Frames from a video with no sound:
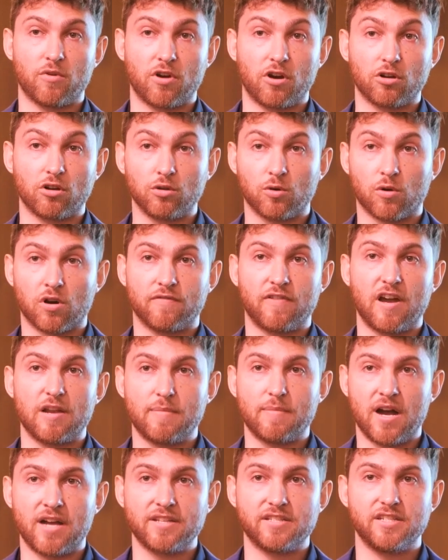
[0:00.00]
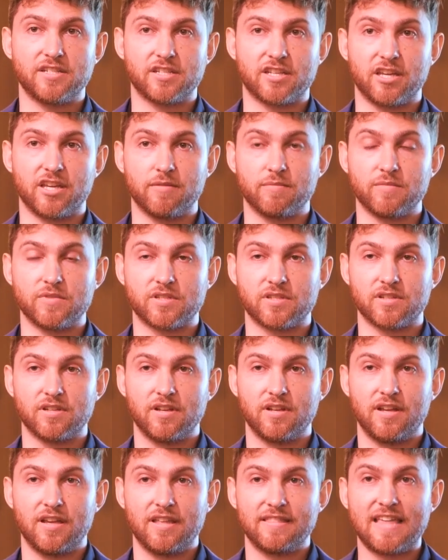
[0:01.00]
what are glorified Ponzi schemes,
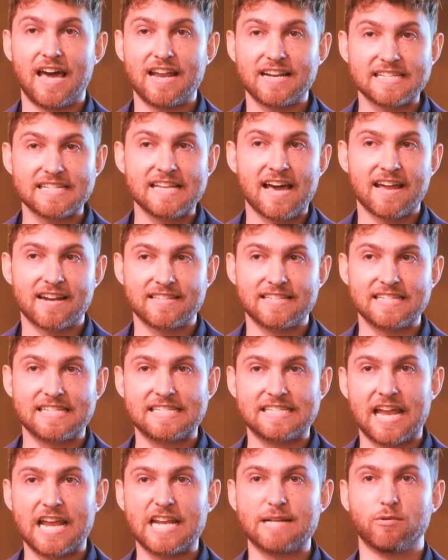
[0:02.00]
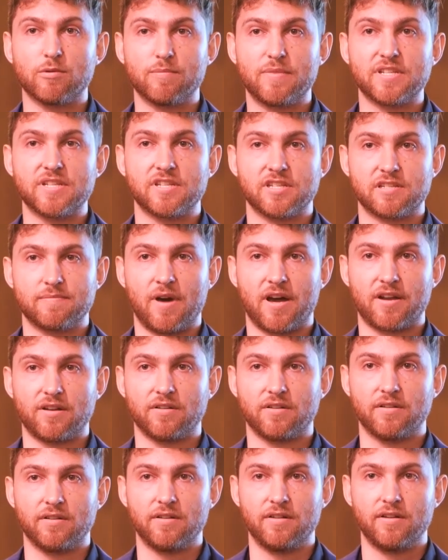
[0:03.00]
that is not a sustainable business model.